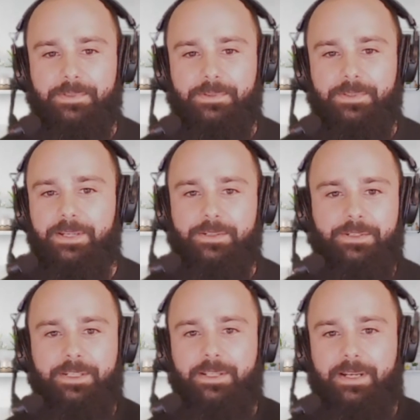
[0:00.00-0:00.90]

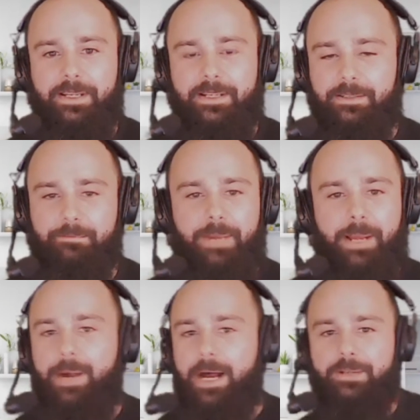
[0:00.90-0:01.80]
literally like
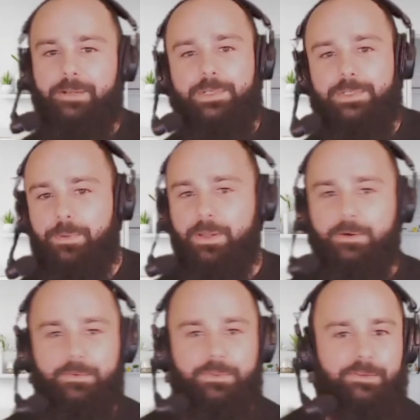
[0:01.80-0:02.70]
my mind was blown,